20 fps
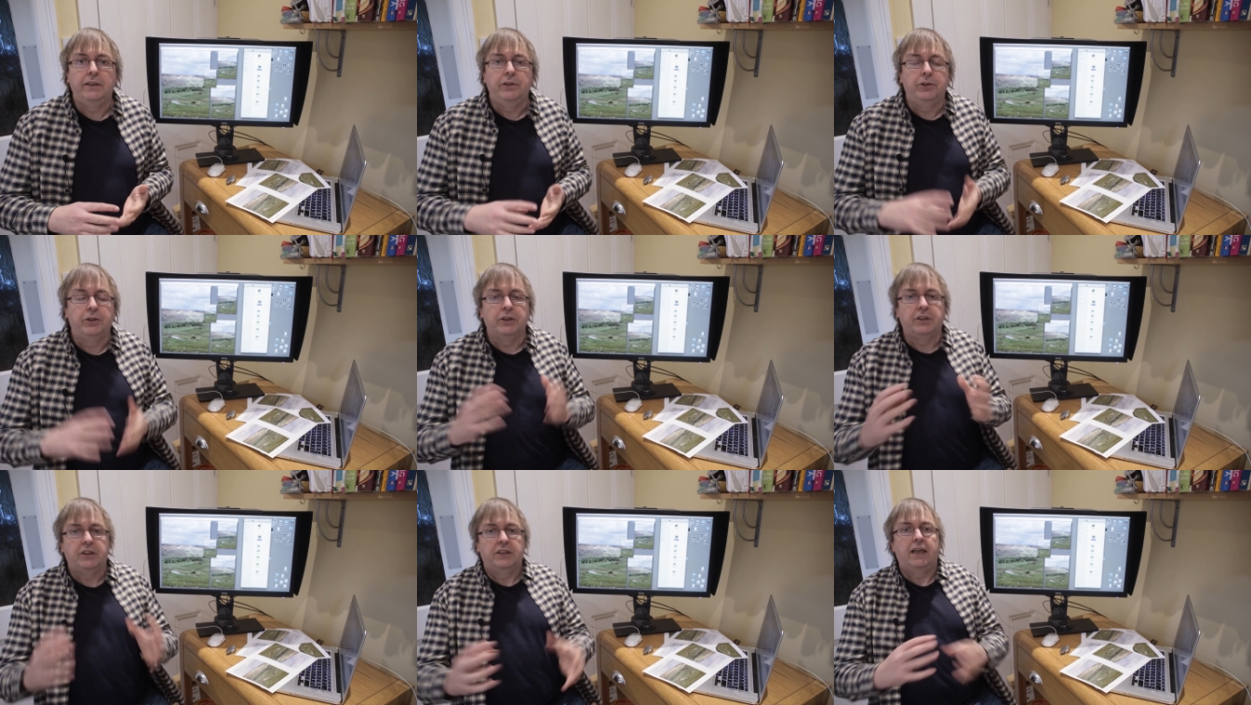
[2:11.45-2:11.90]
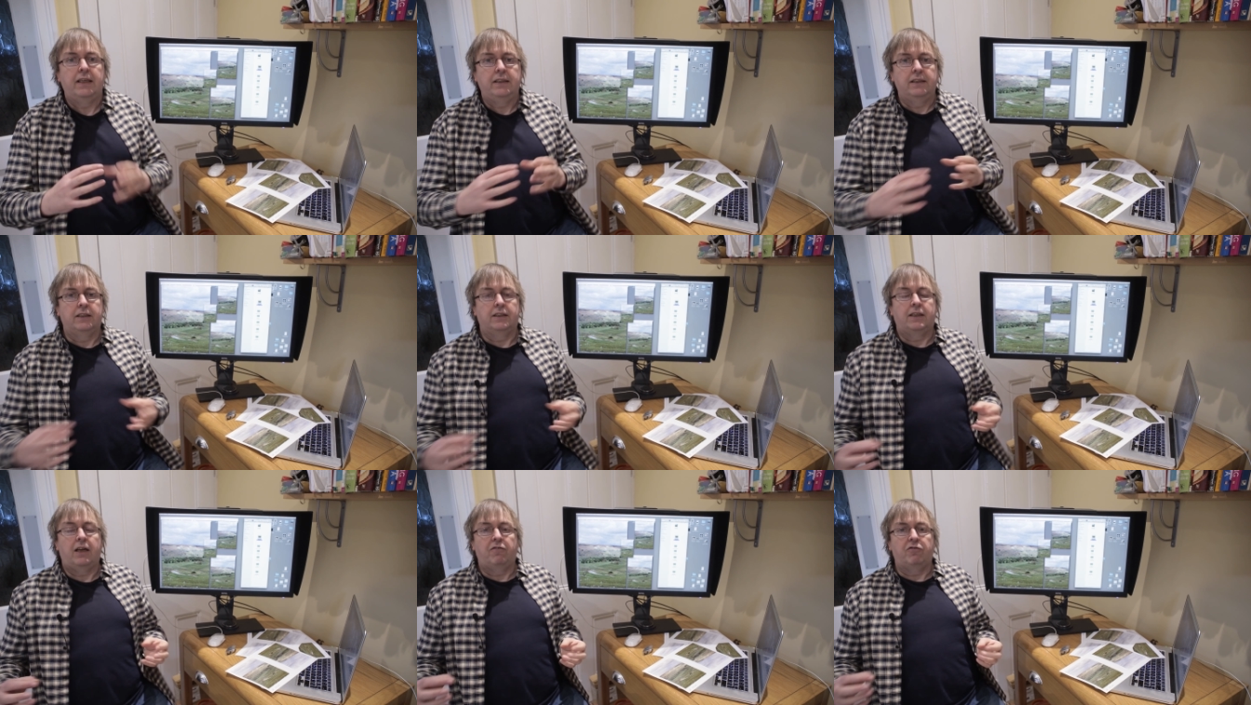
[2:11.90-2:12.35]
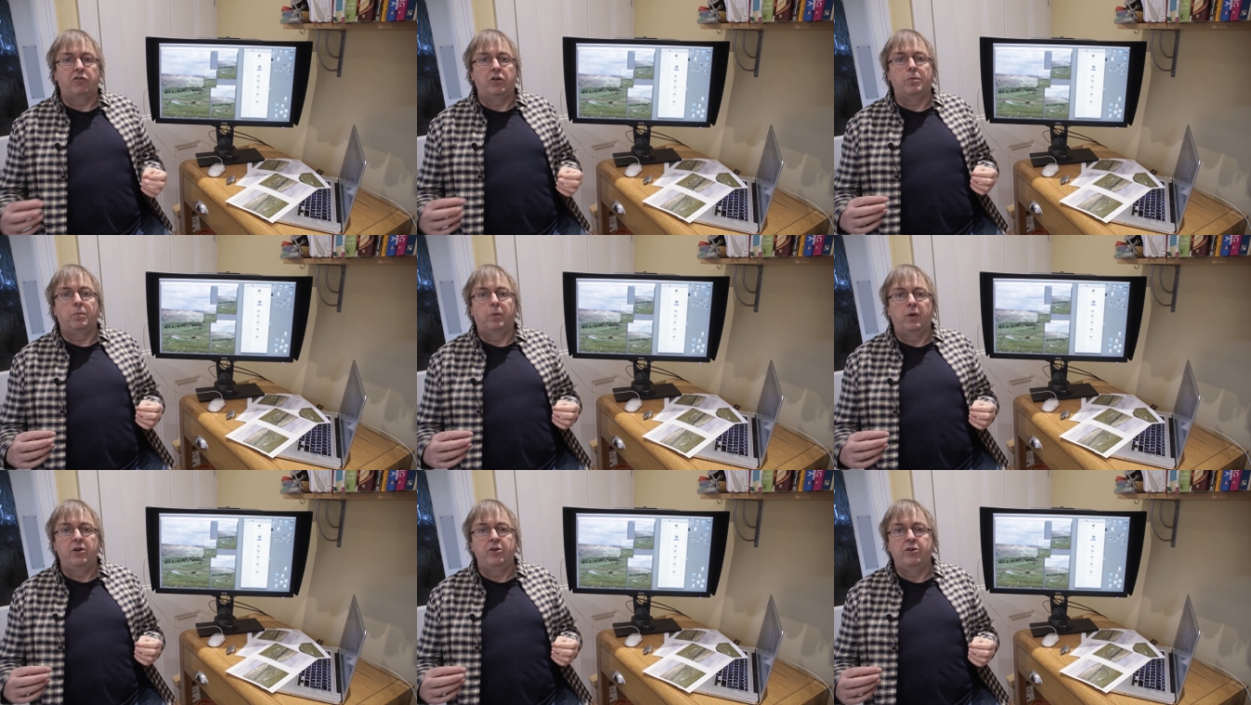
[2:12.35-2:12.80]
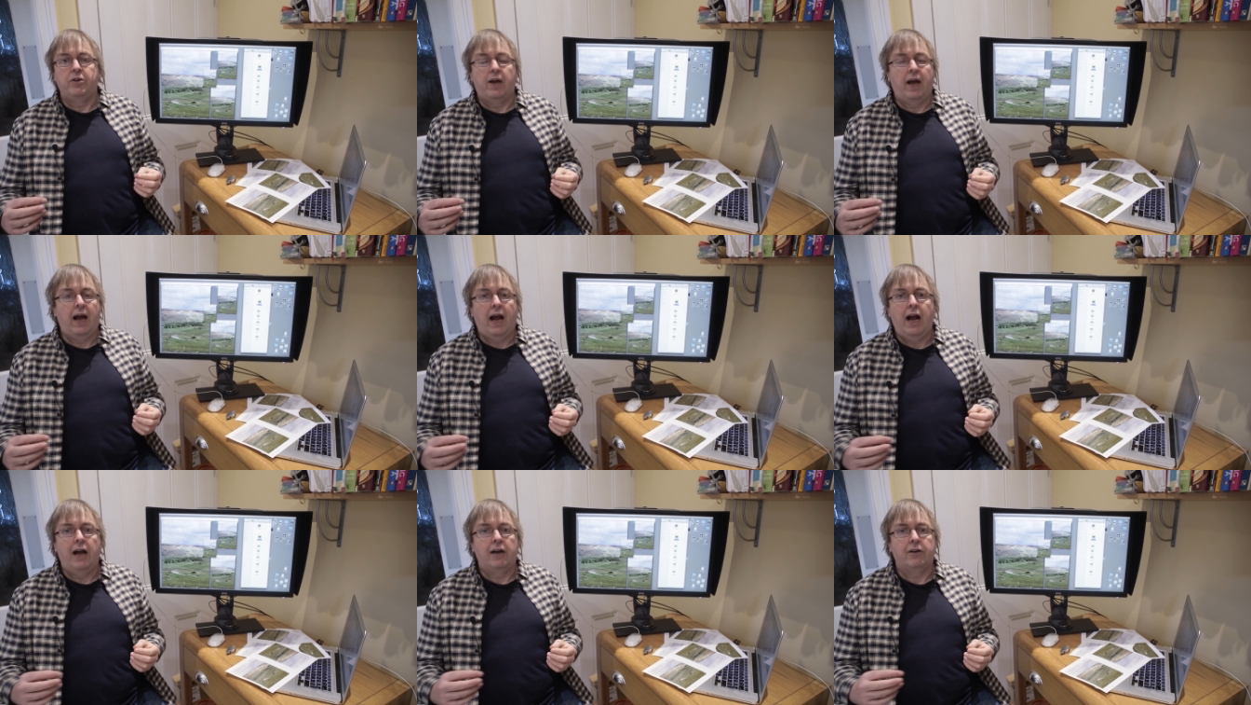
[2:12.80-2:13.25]
you should send stuff to the
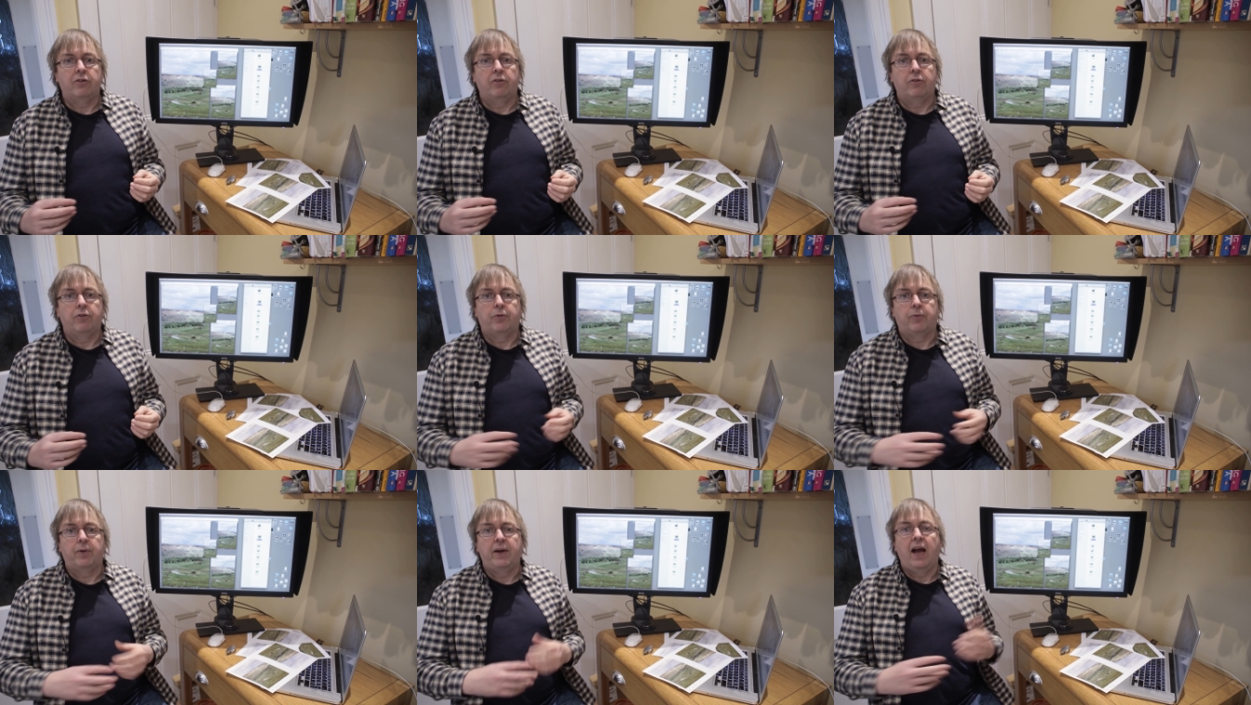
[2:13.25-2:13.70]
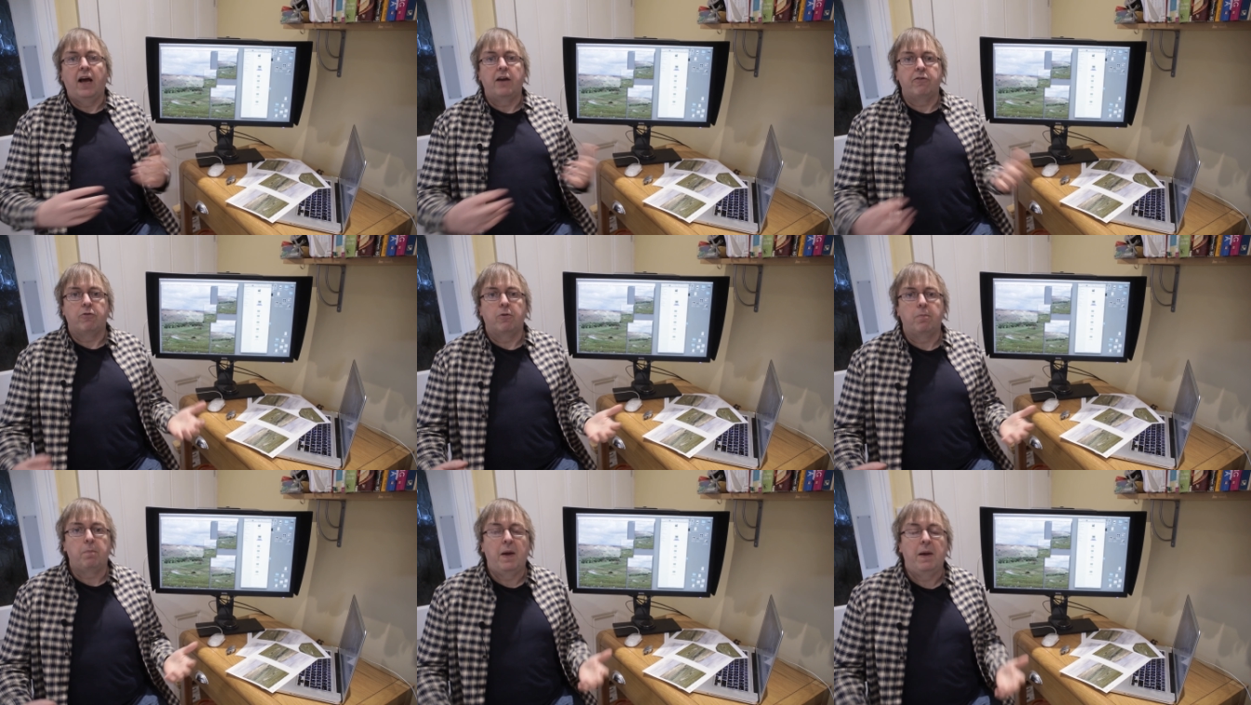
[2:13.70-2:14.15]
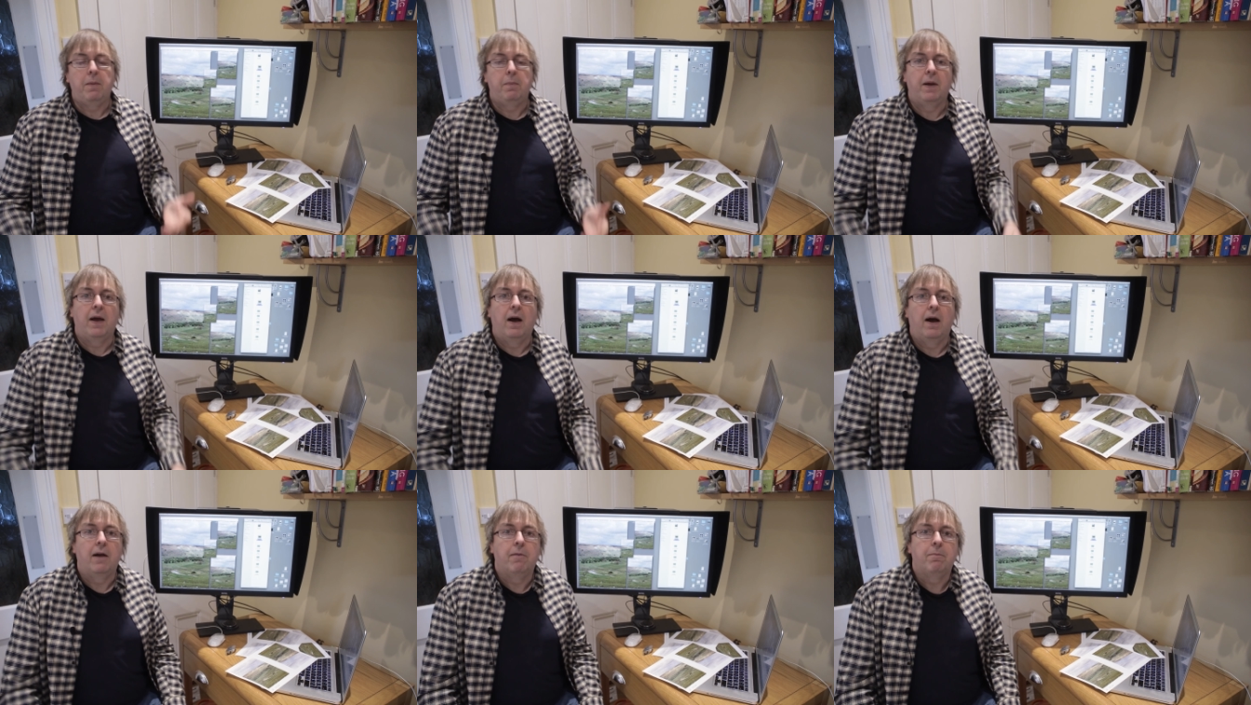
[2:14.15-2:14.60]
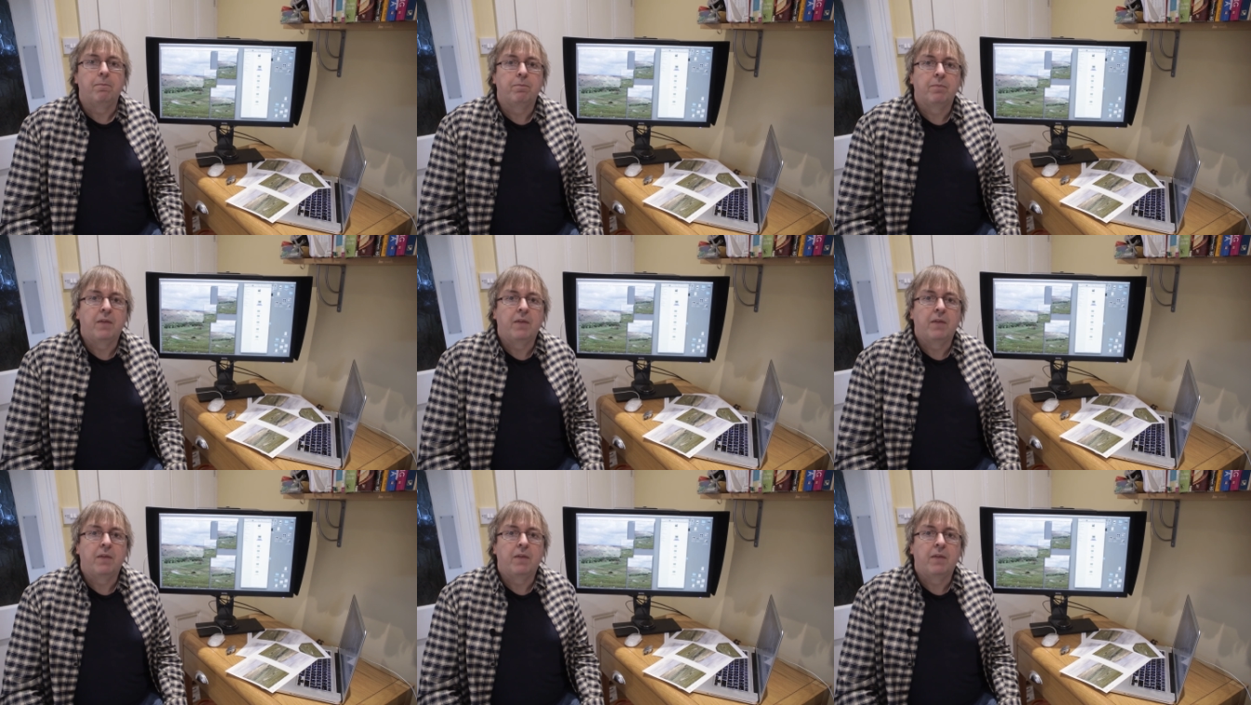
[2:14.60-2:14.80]
printer at 300 ppi.